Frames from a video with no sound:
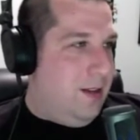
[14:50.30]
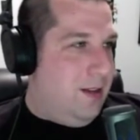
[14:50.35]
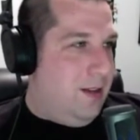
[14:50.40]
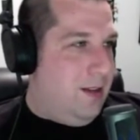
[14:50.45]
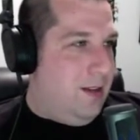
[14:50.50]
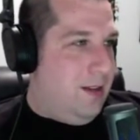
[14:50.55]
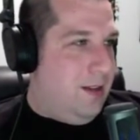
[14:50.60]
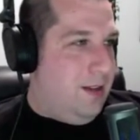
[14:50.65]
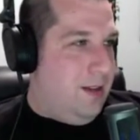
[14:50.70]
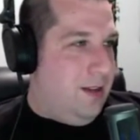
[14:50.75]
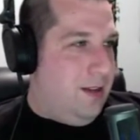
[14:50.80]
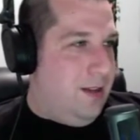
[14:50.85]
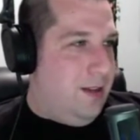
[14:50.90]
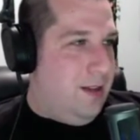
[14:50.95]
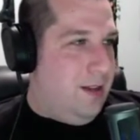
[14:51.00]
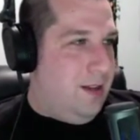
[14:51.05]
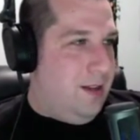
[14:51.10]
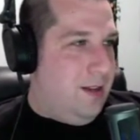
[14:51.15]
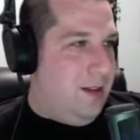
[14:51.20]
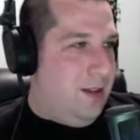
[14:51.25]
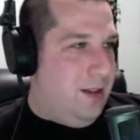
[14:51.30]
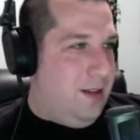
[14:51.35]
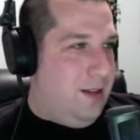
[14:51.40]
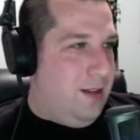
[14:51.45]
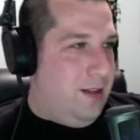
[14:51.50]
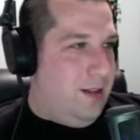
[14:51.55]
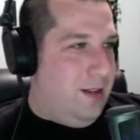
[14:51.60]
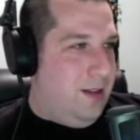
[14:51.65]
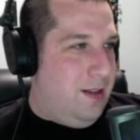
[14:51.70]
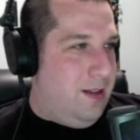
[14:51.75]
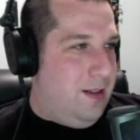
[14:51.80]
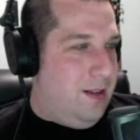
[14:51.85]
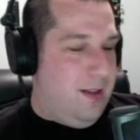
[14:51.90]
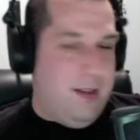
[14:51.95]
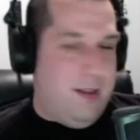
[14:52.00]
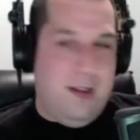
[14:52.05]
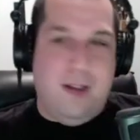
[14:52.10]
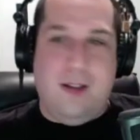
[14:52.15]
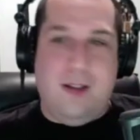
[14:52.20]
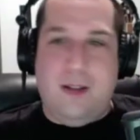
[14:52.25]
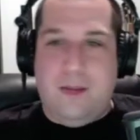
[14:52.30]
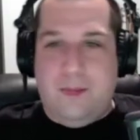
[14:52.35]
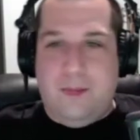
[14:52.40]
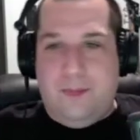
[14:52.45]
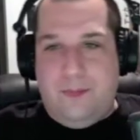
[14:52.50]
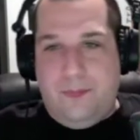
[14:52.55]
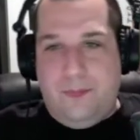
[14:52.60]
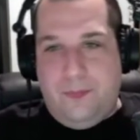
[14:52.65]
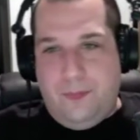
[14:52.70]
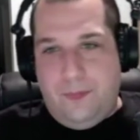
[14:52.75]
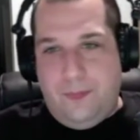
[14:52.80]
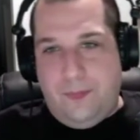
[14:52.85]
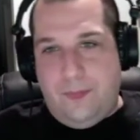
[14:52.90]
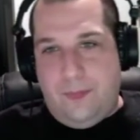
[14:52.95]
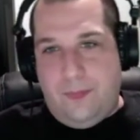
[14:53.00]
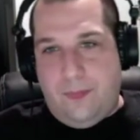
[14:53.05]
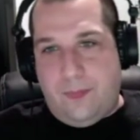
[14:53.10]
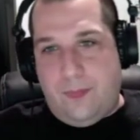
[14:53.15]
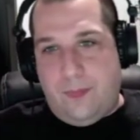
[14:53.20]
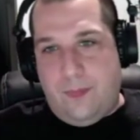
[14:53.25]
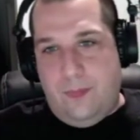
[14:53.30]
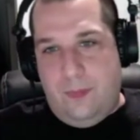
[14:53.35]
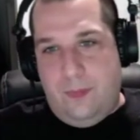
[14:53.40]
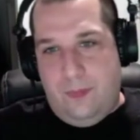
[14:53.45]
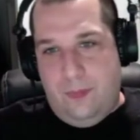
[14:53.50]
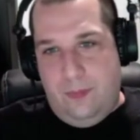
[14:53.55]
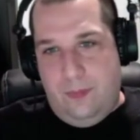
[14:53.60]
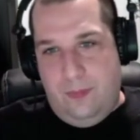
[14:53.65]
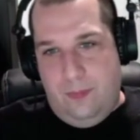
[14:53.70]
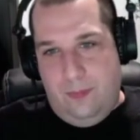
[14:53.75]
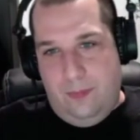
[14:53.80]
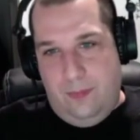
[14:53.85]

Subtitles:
This person isn't speaking.